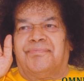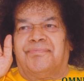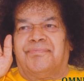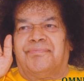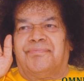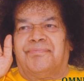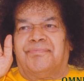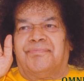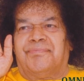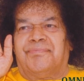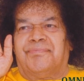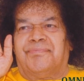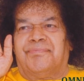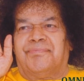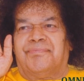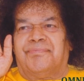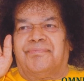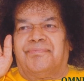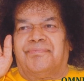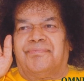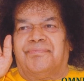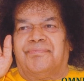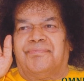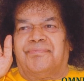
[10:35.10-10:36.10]

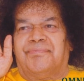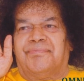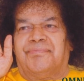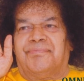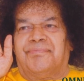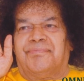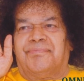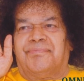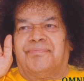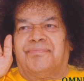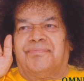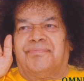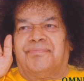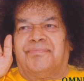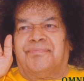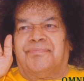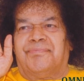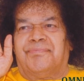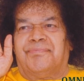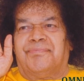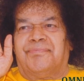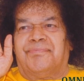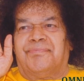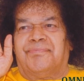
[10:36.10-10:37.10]

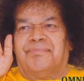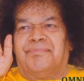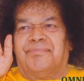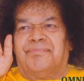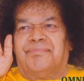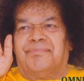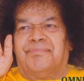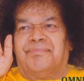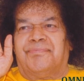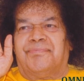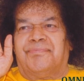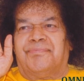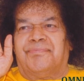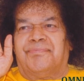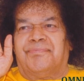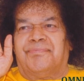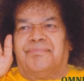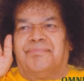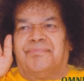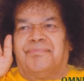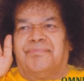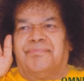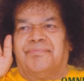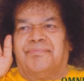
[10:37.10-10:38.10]

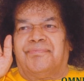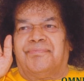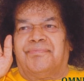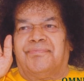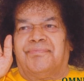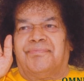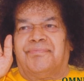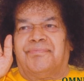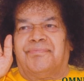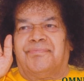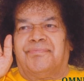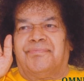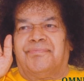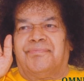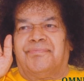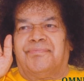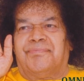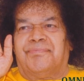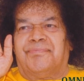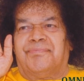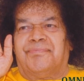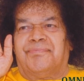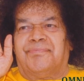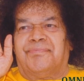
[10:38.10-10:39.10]

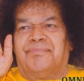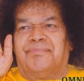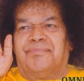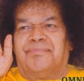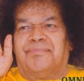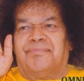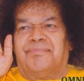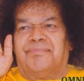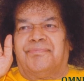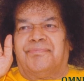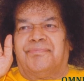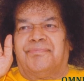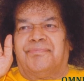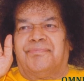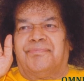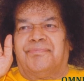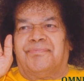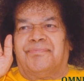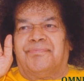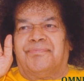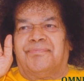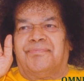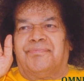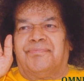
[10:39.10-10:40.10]

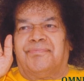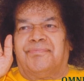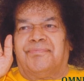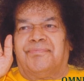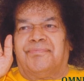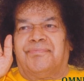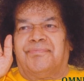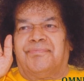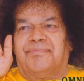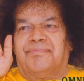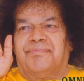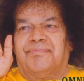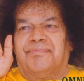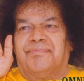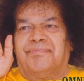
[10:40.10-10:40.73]
This is a still picture; no speech is visible.